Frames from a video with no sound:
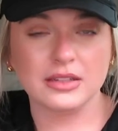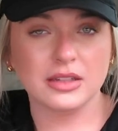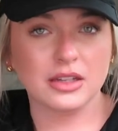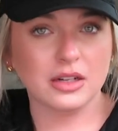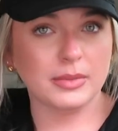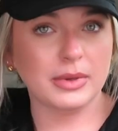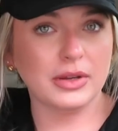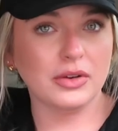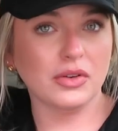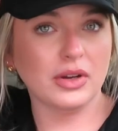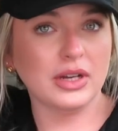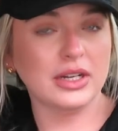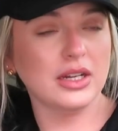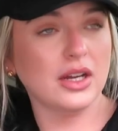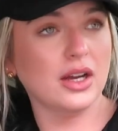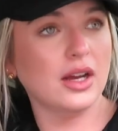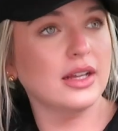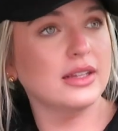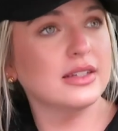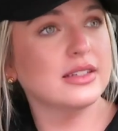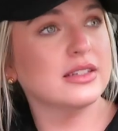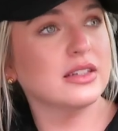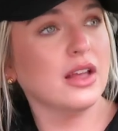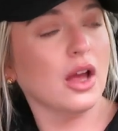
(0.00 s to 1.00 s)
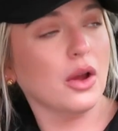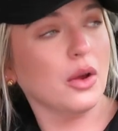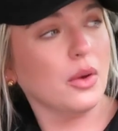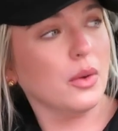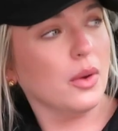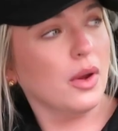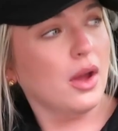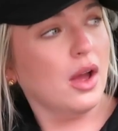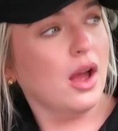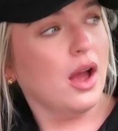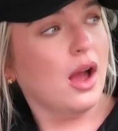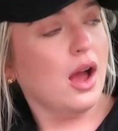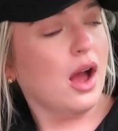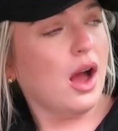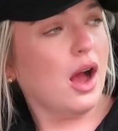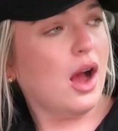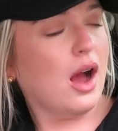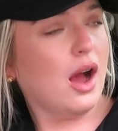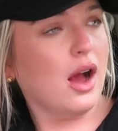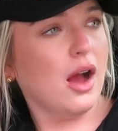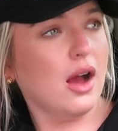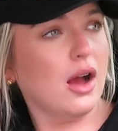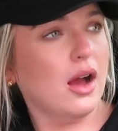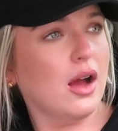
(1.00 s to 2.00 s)
is going to be redone. So,
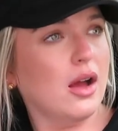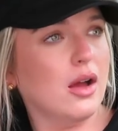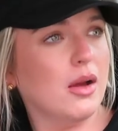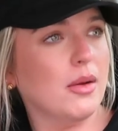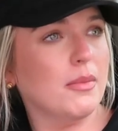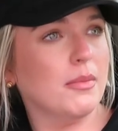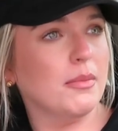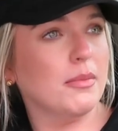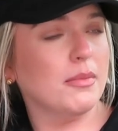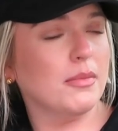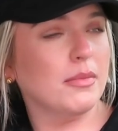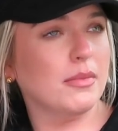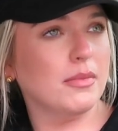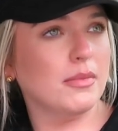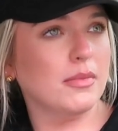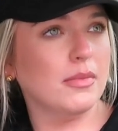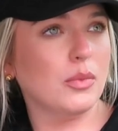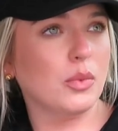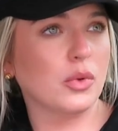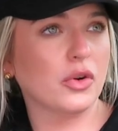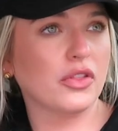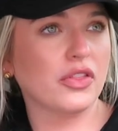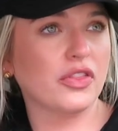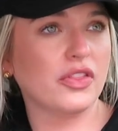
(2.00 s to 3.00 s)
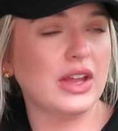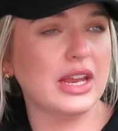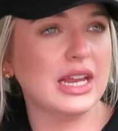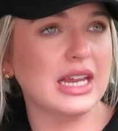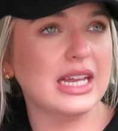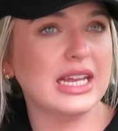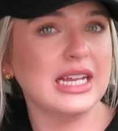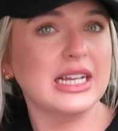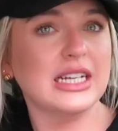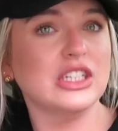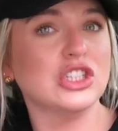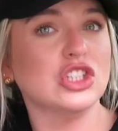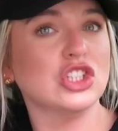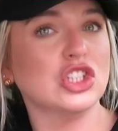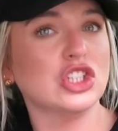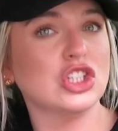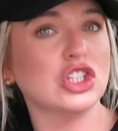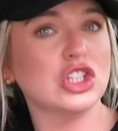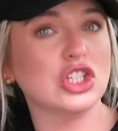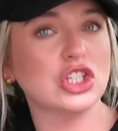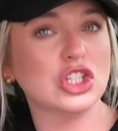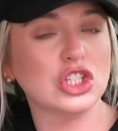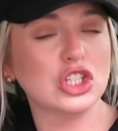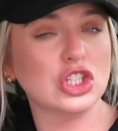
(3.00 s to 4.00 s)
we're thinking
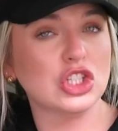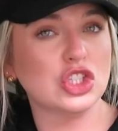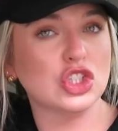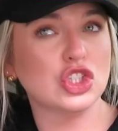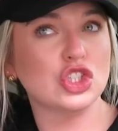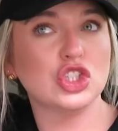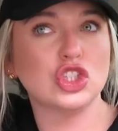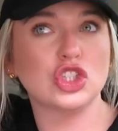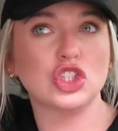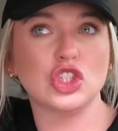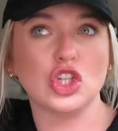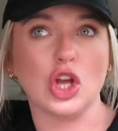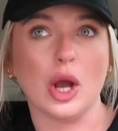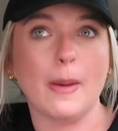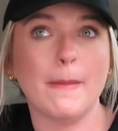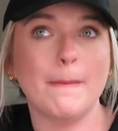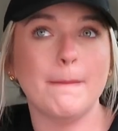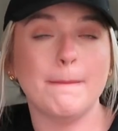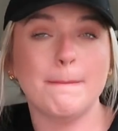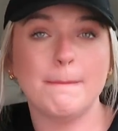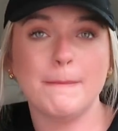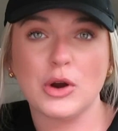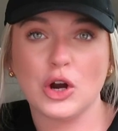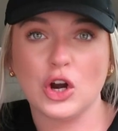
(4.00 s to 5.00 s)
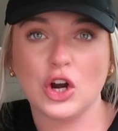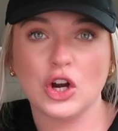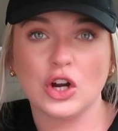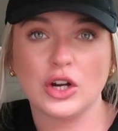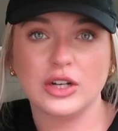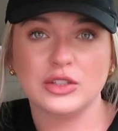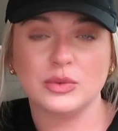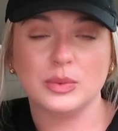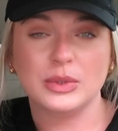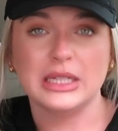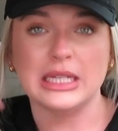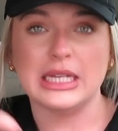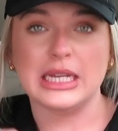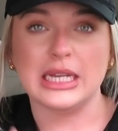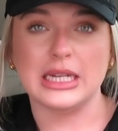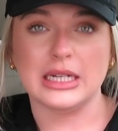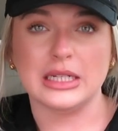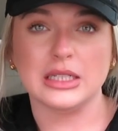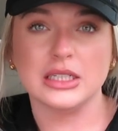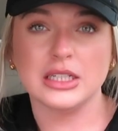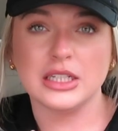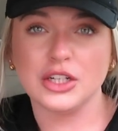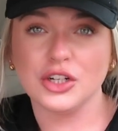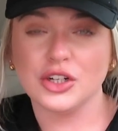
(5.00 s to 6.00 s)
summer is when the
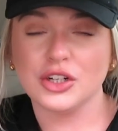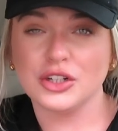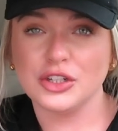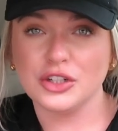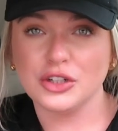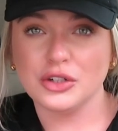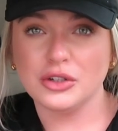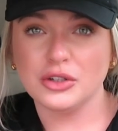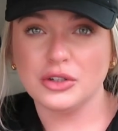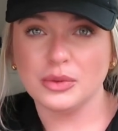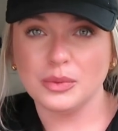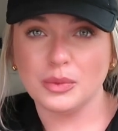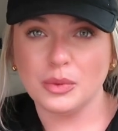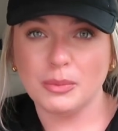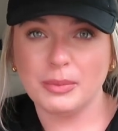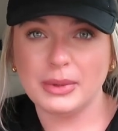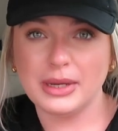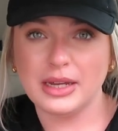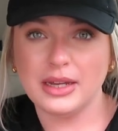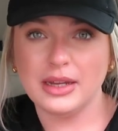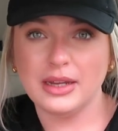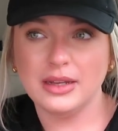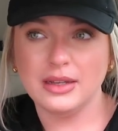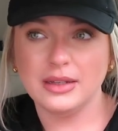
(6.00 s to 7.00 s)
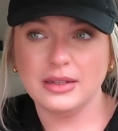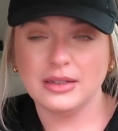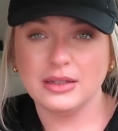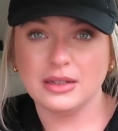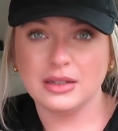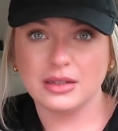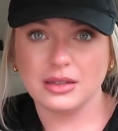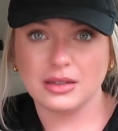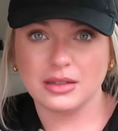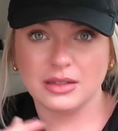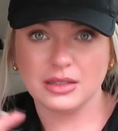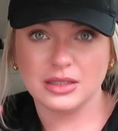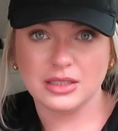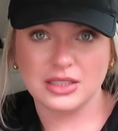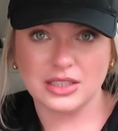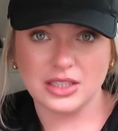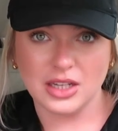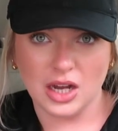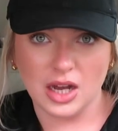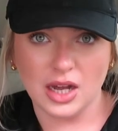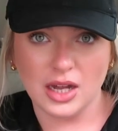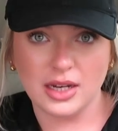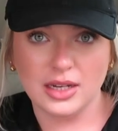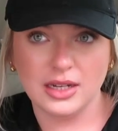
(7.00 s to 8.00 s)
interior will be
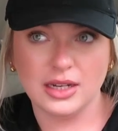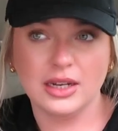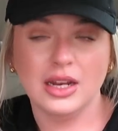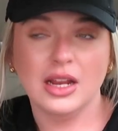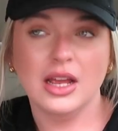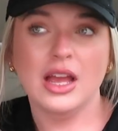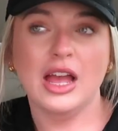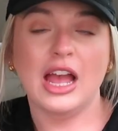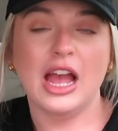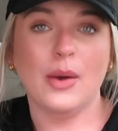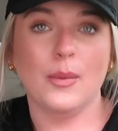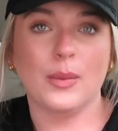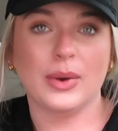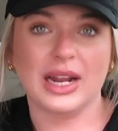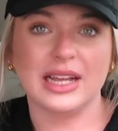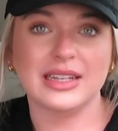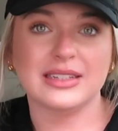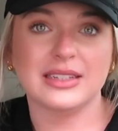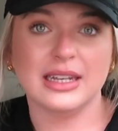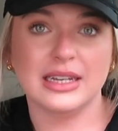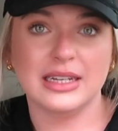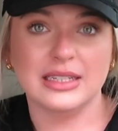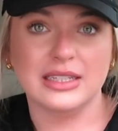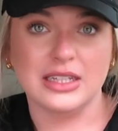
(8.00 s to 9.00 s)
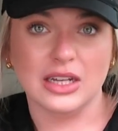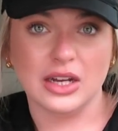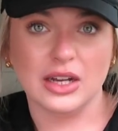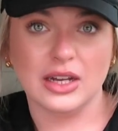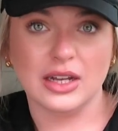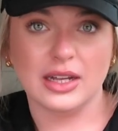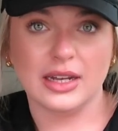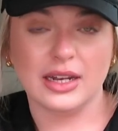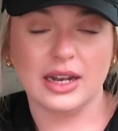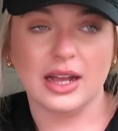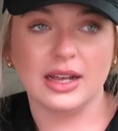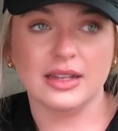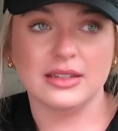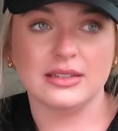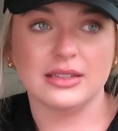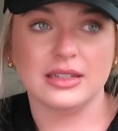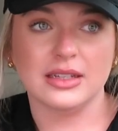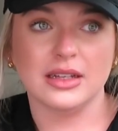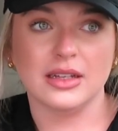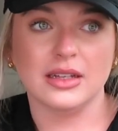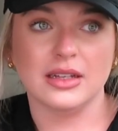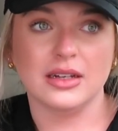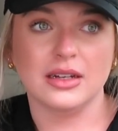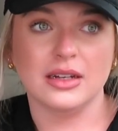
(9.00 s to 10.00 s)
done. And when I say done, as
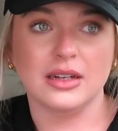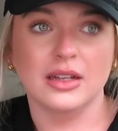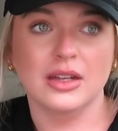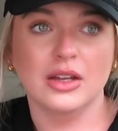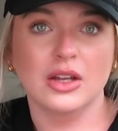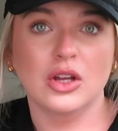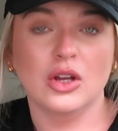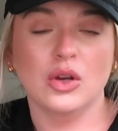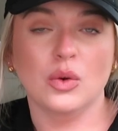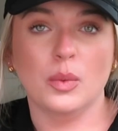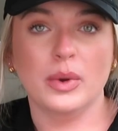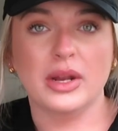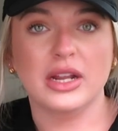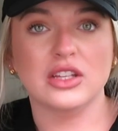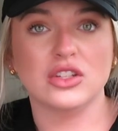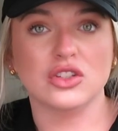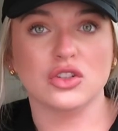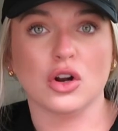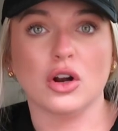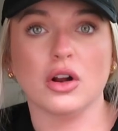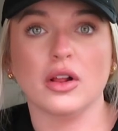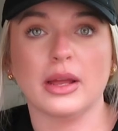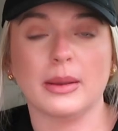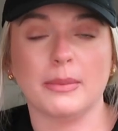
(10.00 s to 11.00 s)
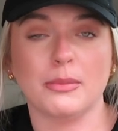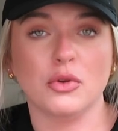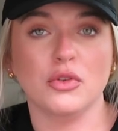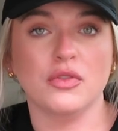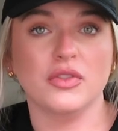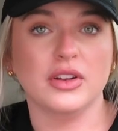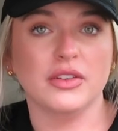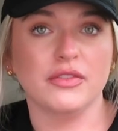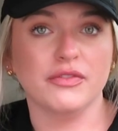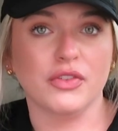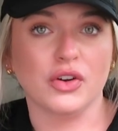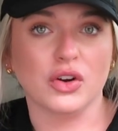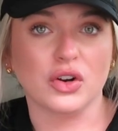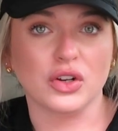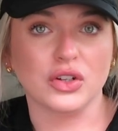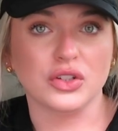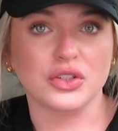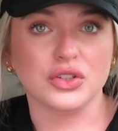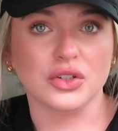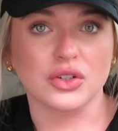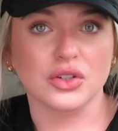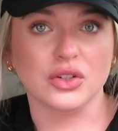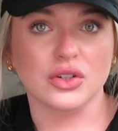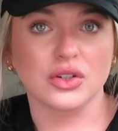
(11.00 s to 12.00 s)
in we can start like moving in
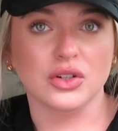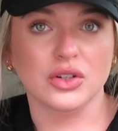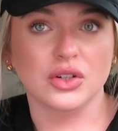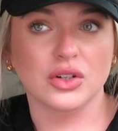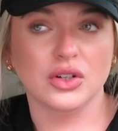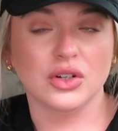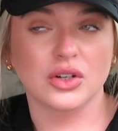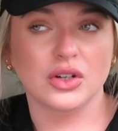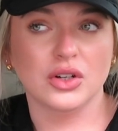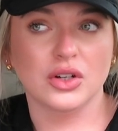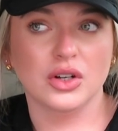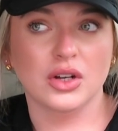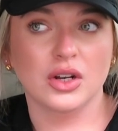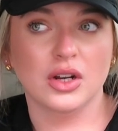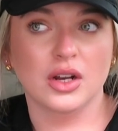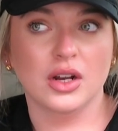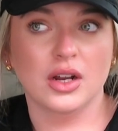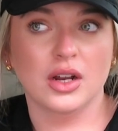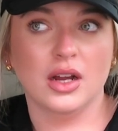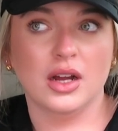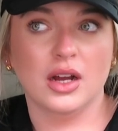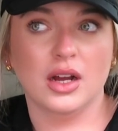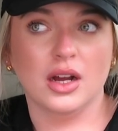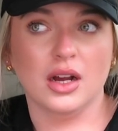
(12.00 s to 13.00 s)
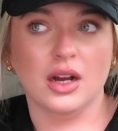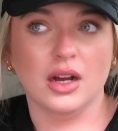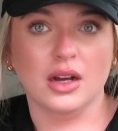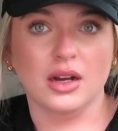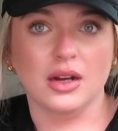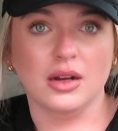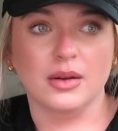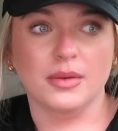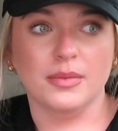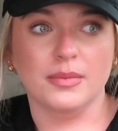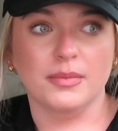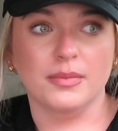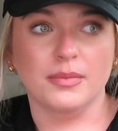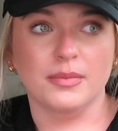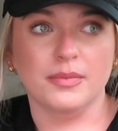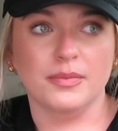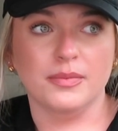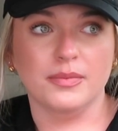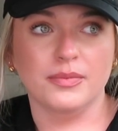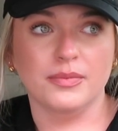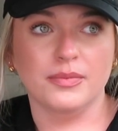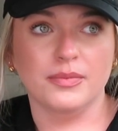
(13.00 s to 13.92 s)
furniture. I